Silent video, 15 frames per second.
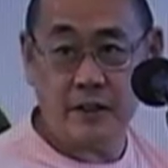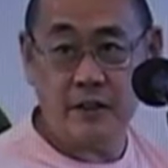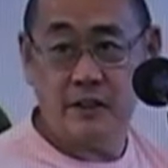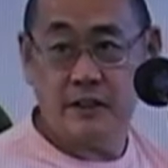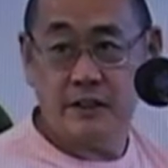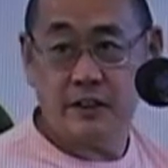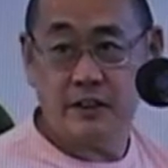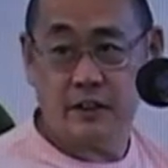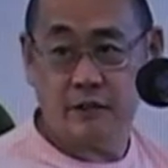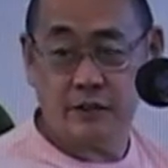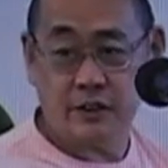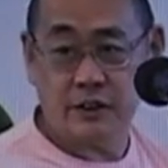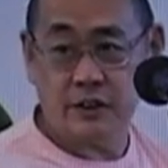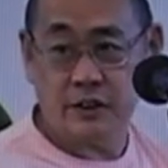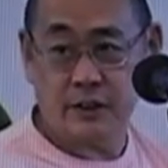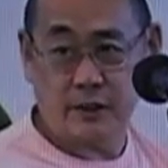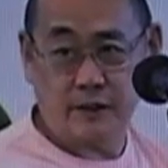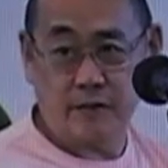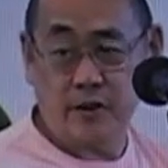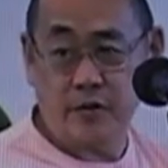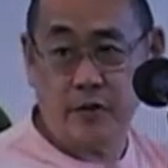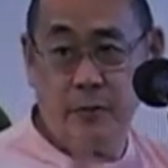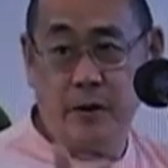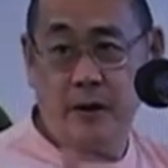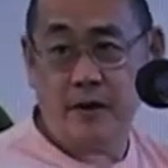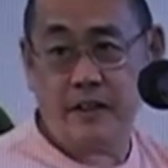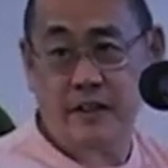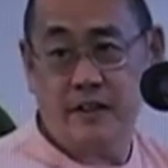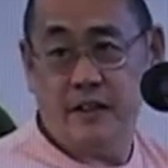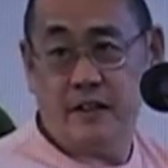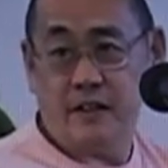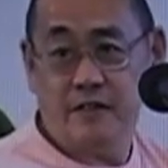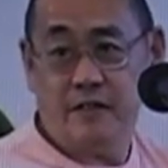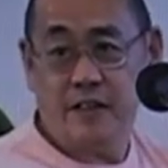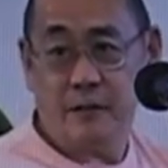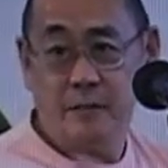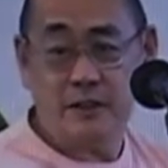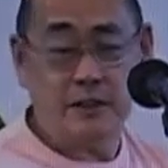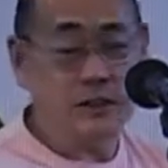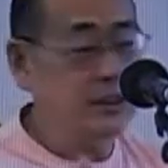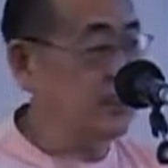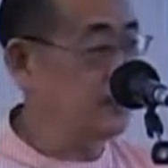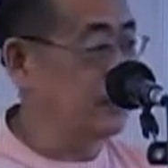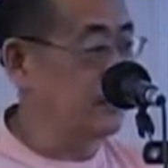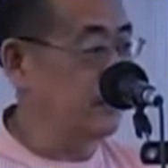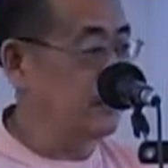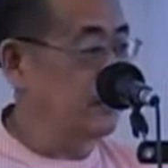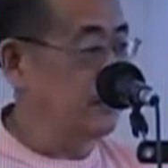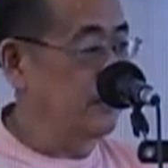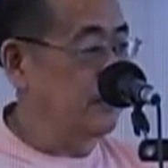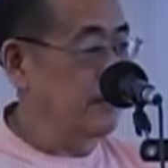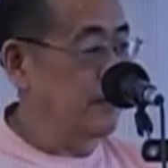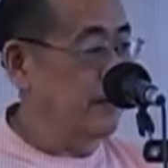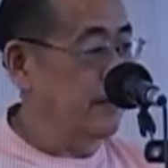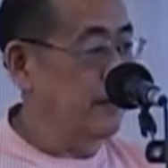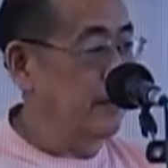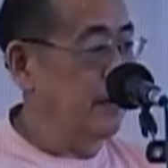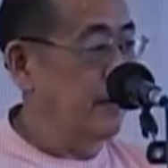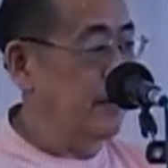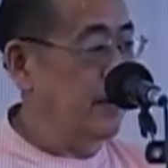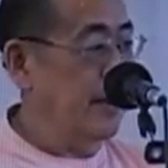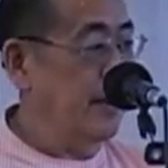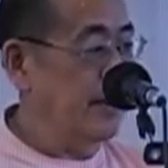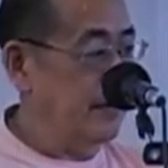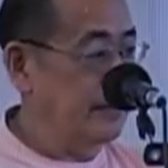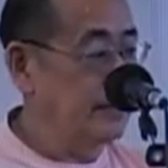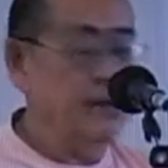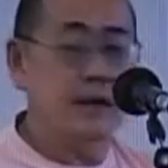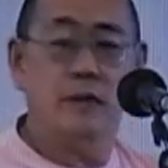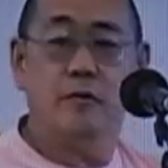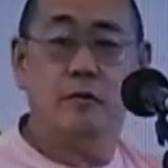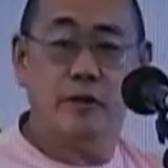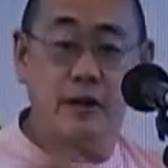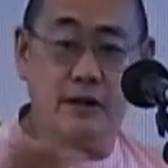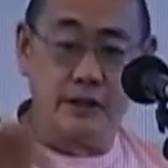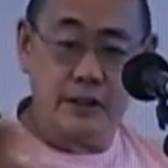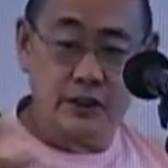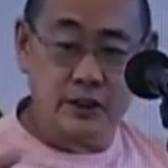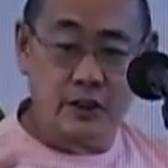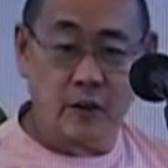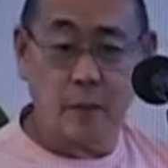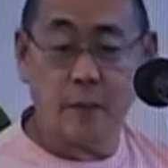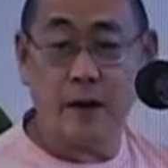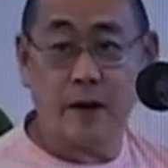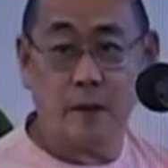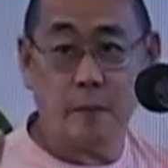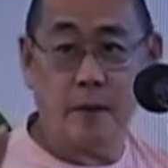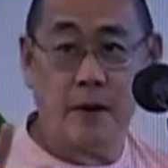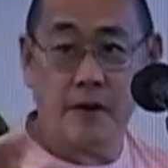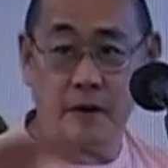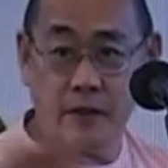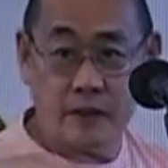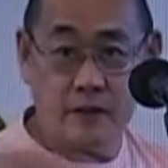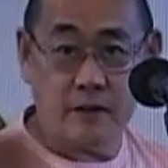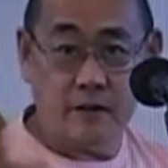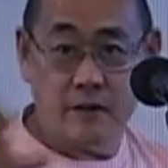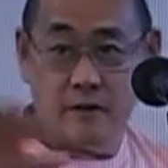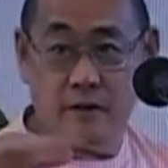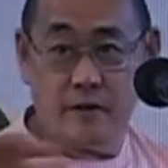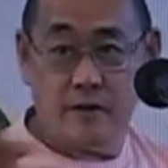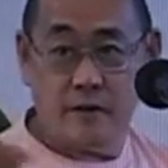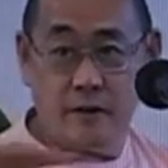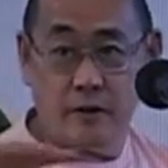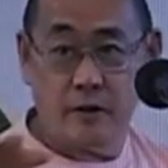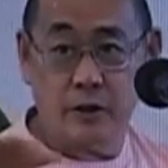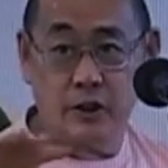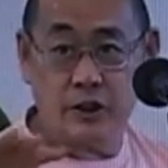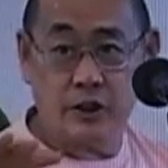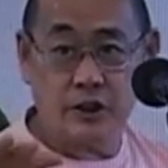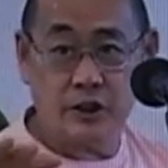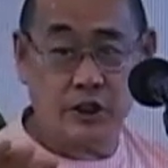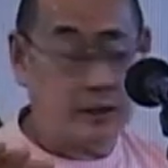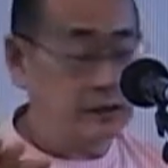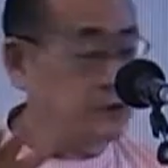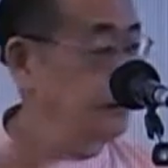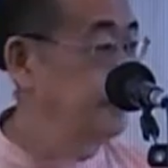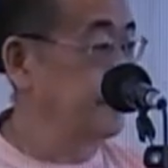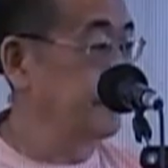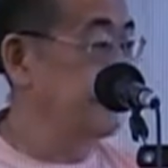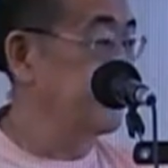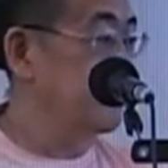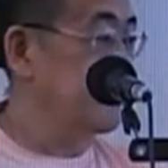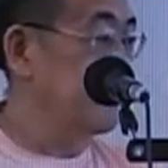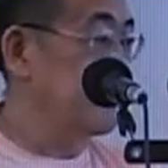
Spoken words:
body, services that involve the body, we can be steady. And we're not disturbed by bodily urges, etc.